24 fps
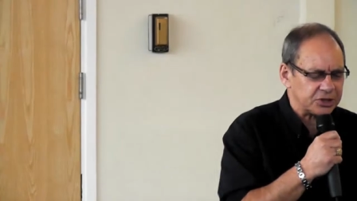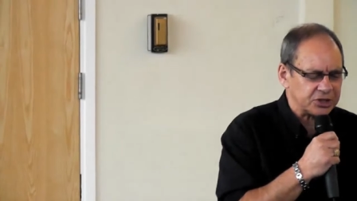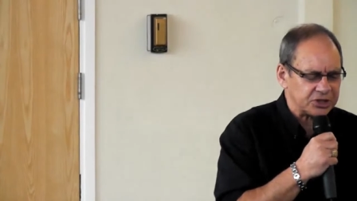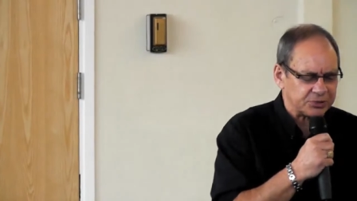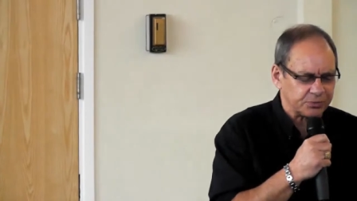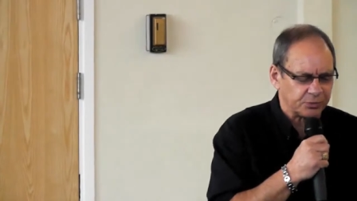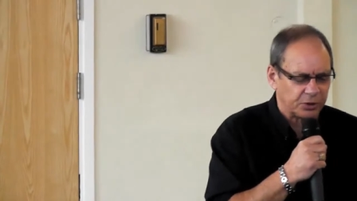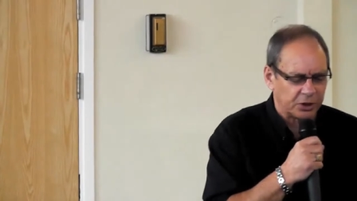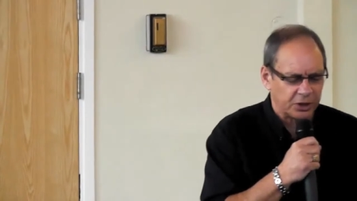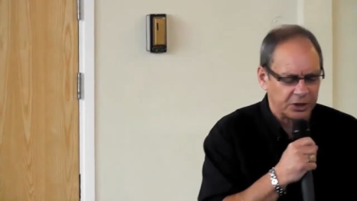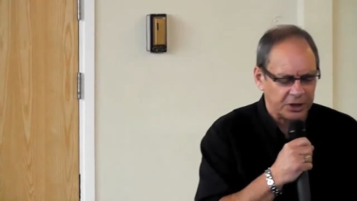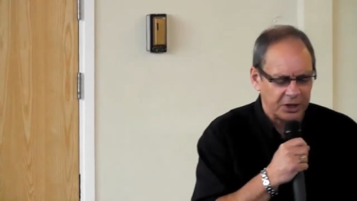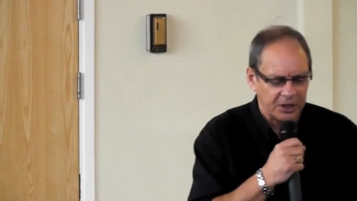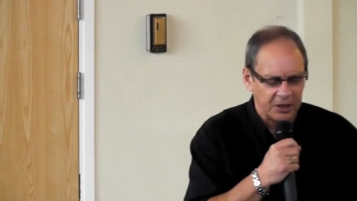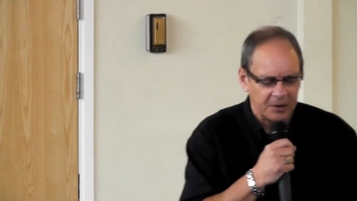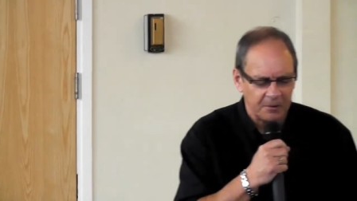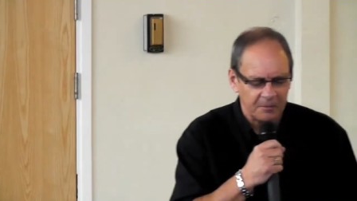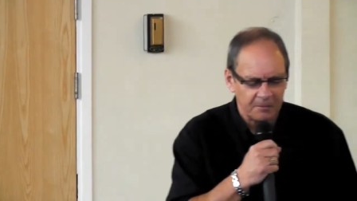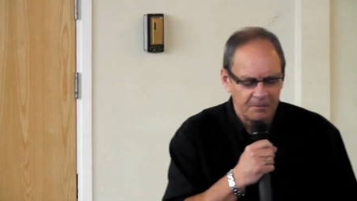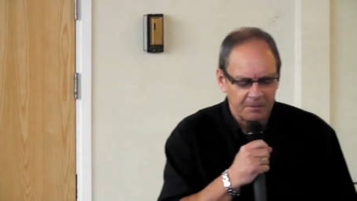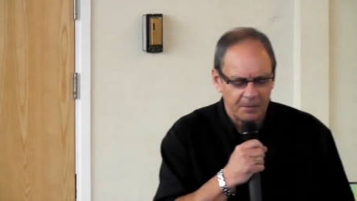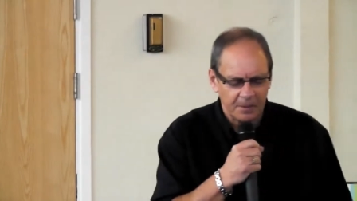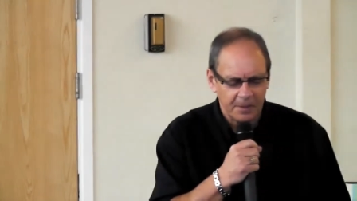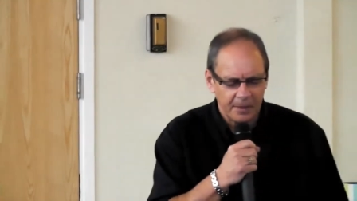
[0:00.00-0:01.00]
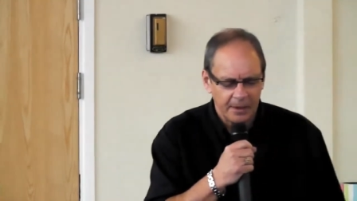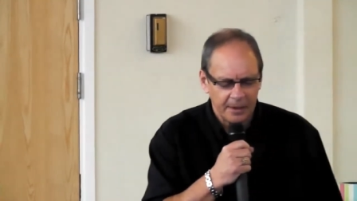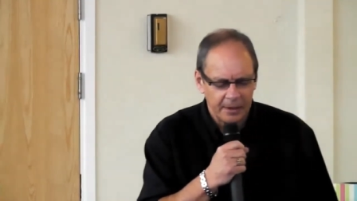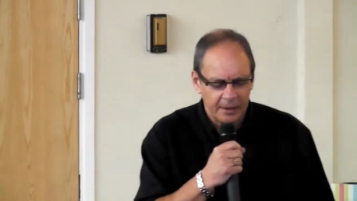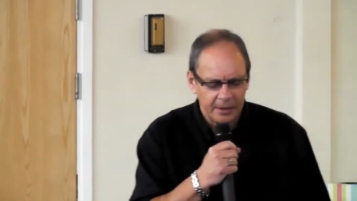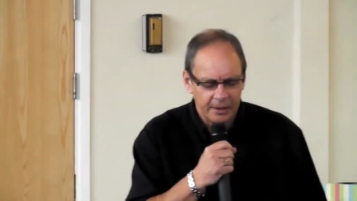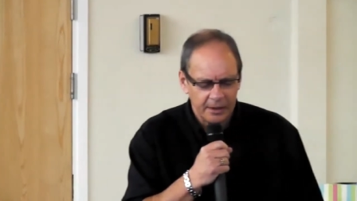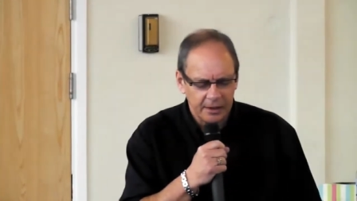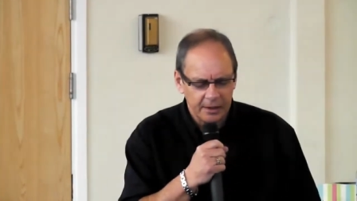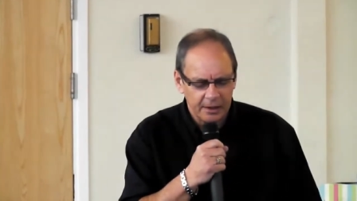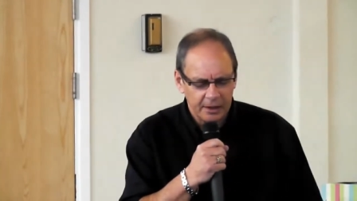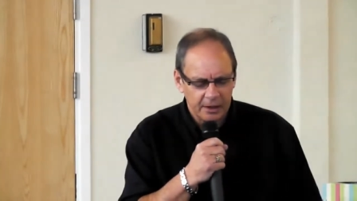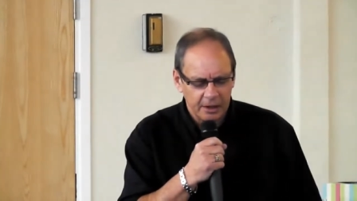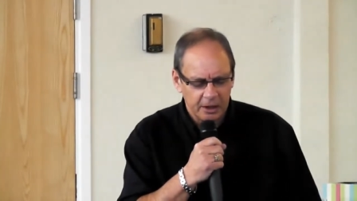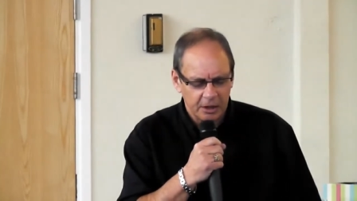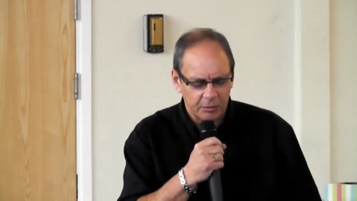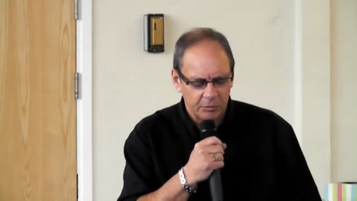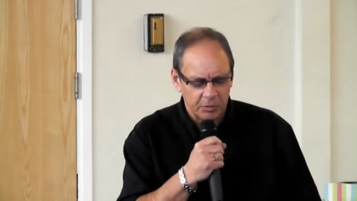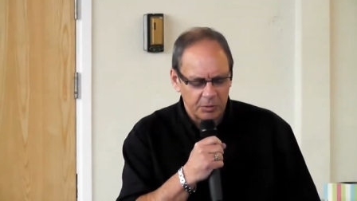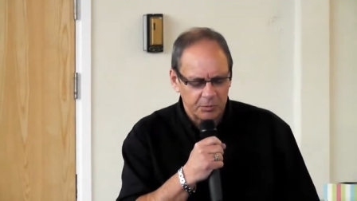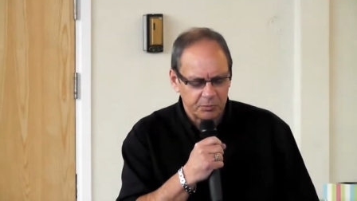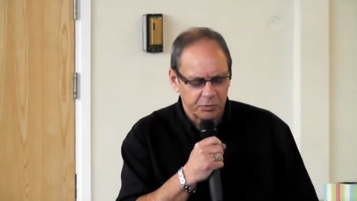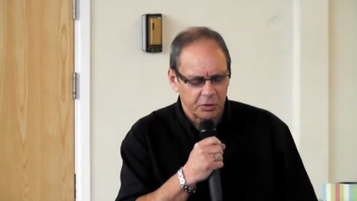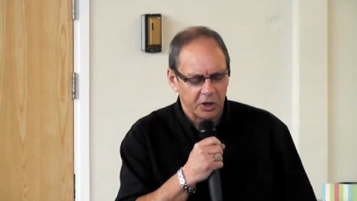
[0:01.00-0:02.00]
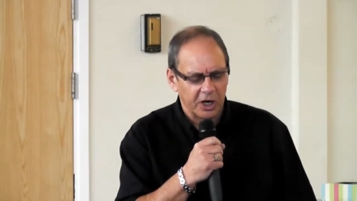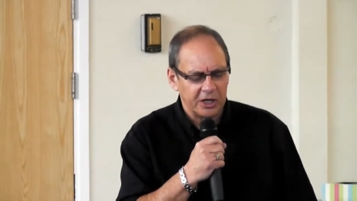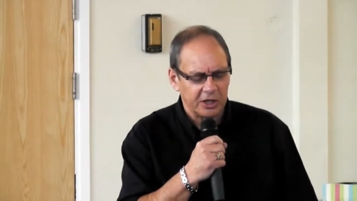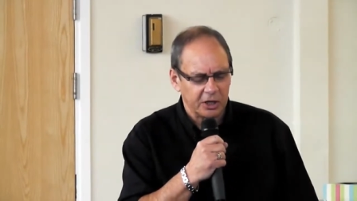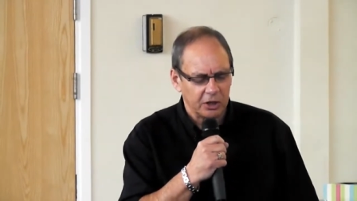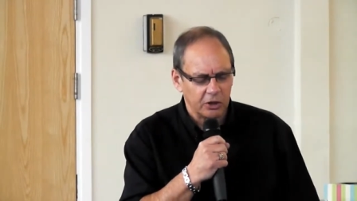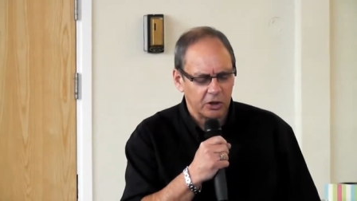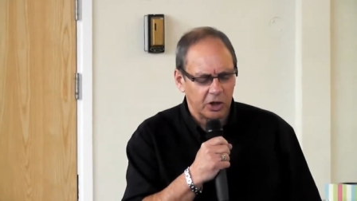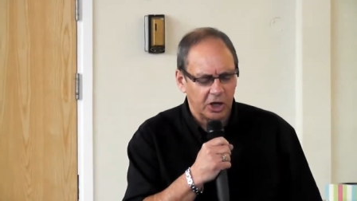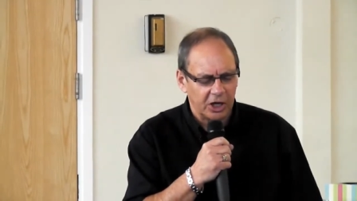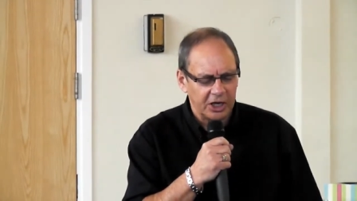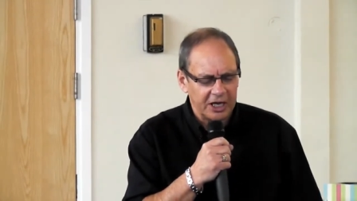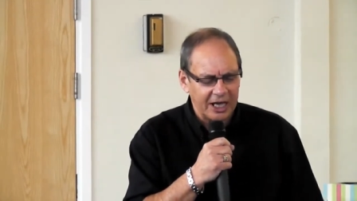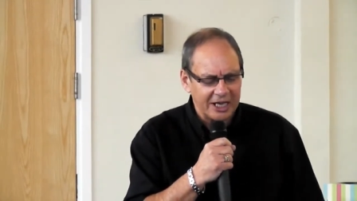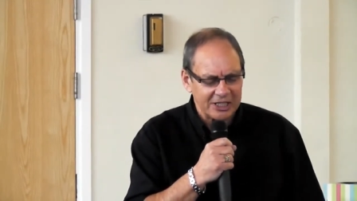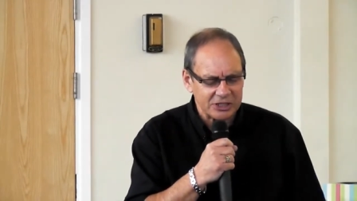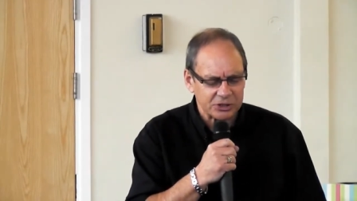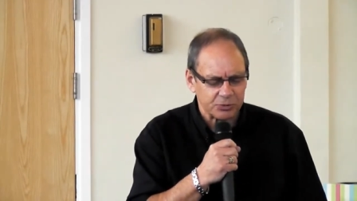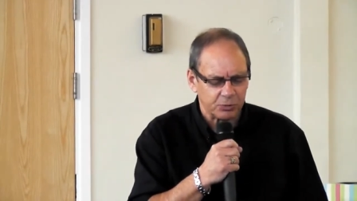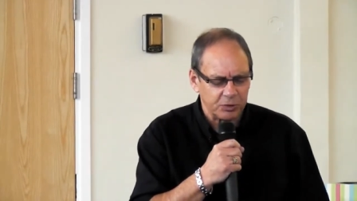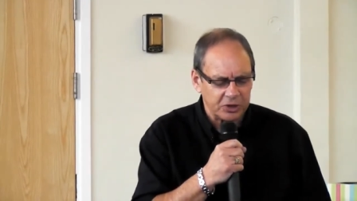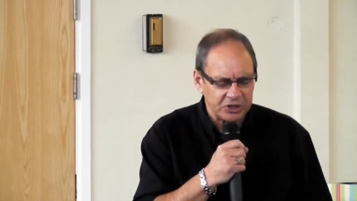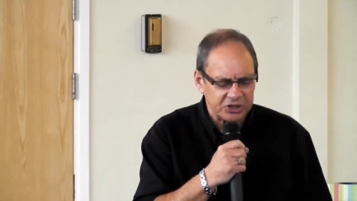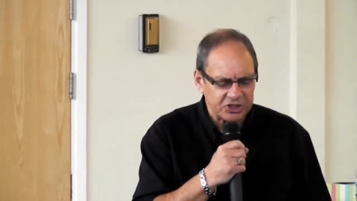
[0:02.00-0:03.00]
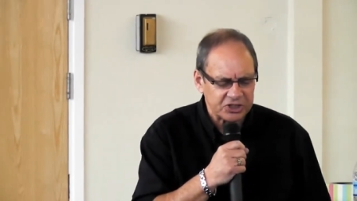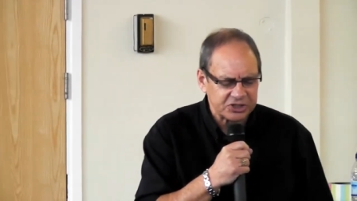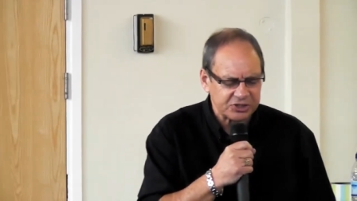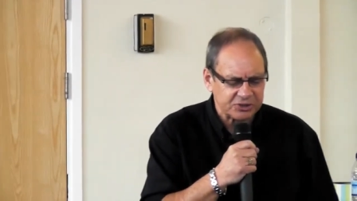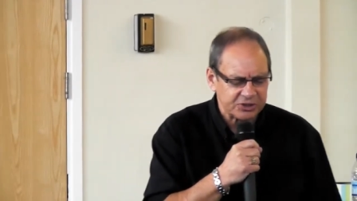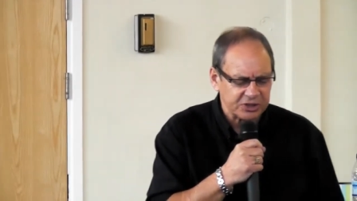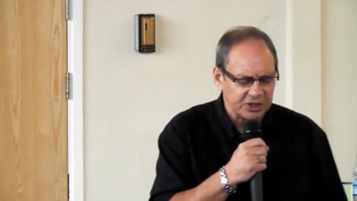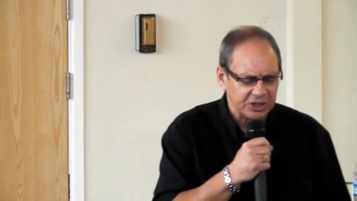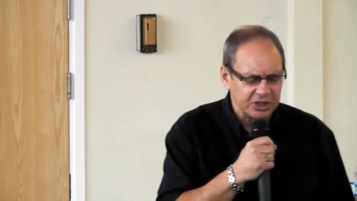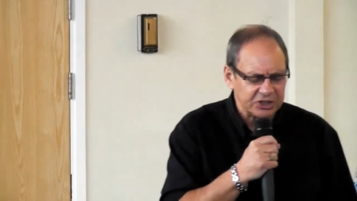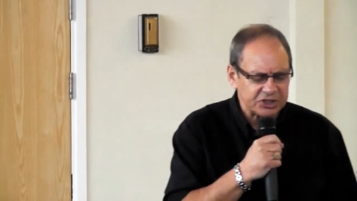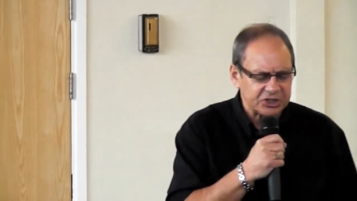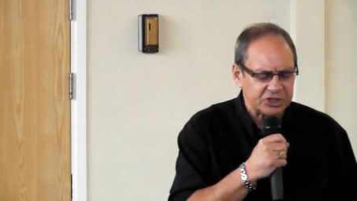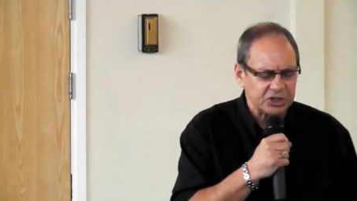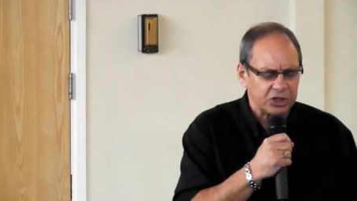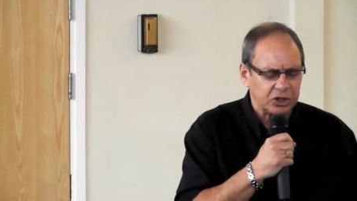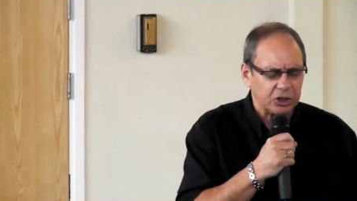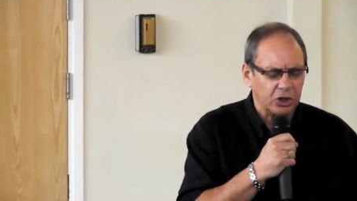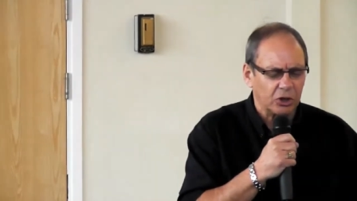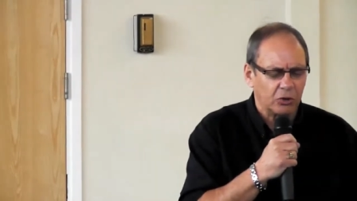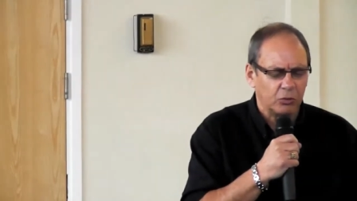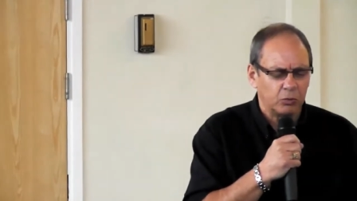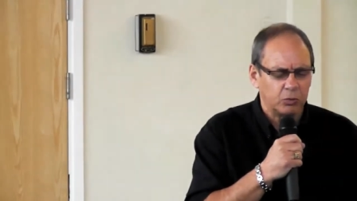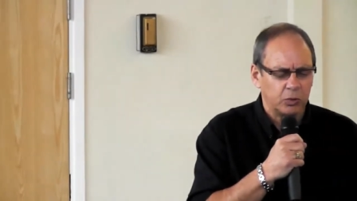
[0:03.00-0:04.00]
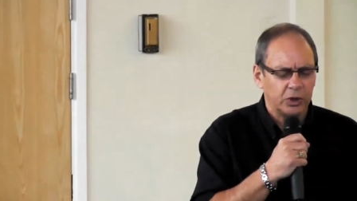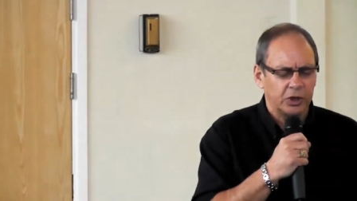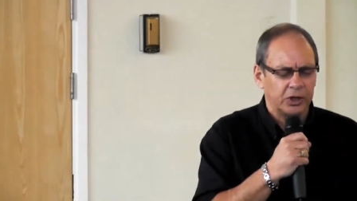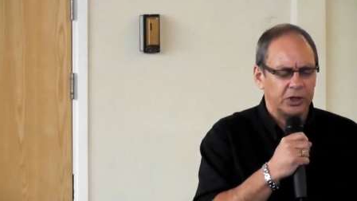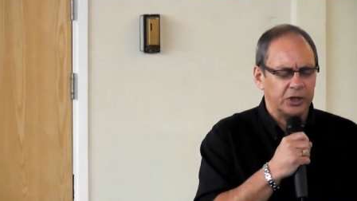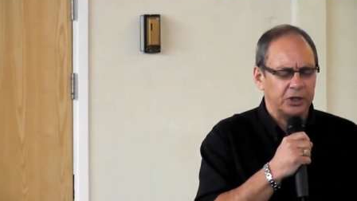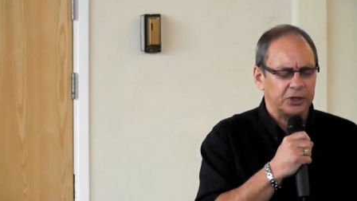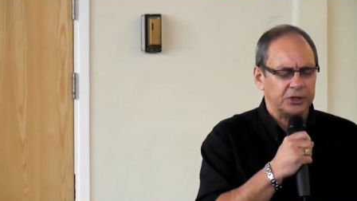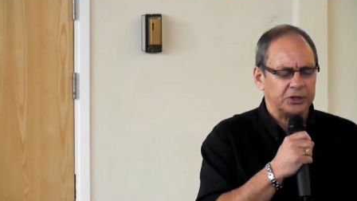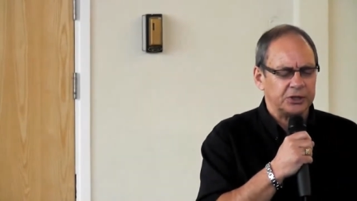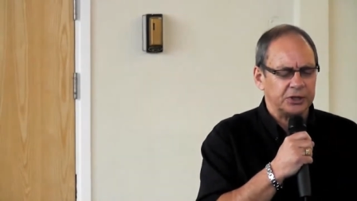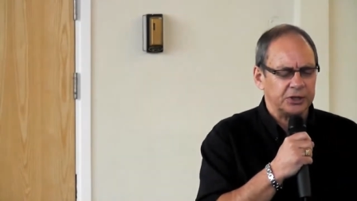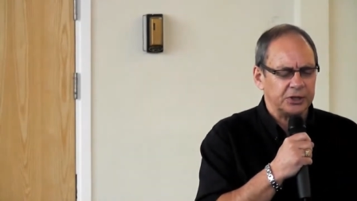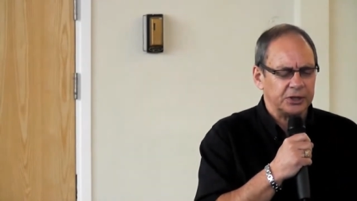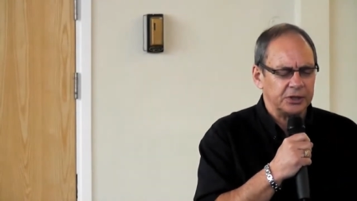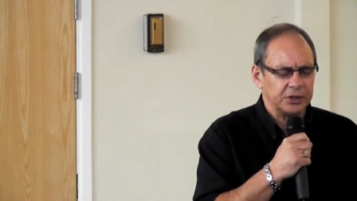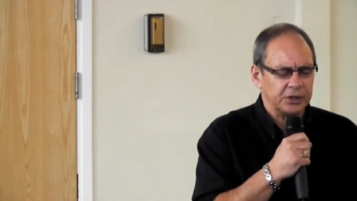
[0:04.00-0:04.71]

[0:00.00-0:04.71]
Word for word: this morning. We pray that, Lord, as we listen to your word,